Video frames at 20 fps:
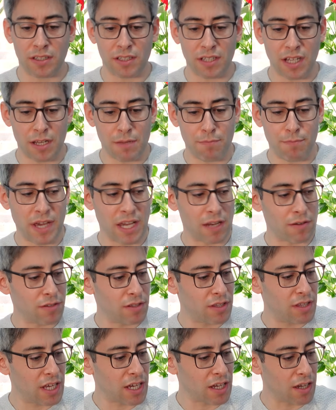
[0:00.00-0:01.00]
slightly bigger and
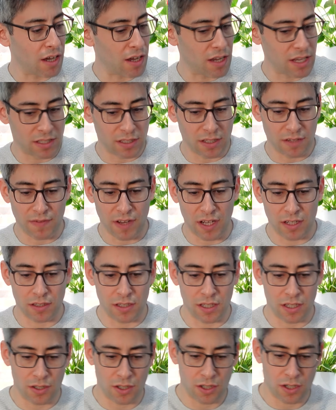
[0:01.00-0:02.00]
thicker is an
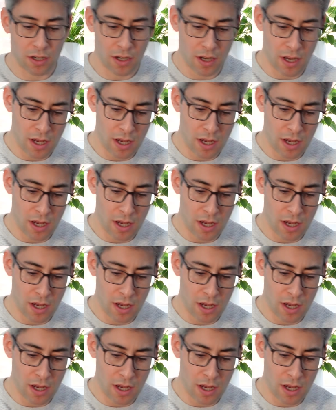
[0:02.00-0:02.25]
advantage.